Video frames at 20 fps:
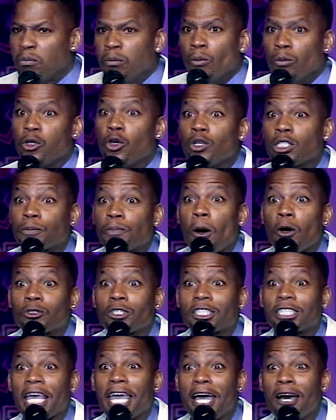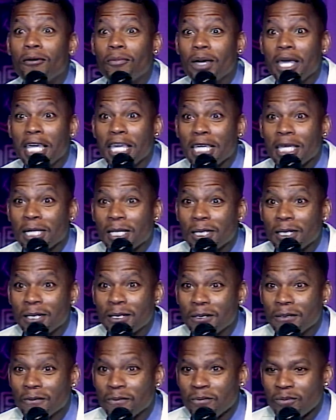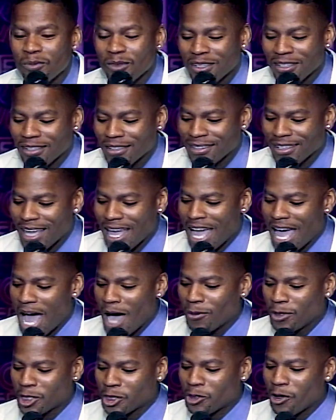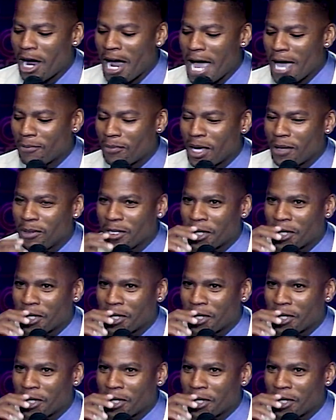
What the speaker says: You were supposed to tell me. I was trying, baby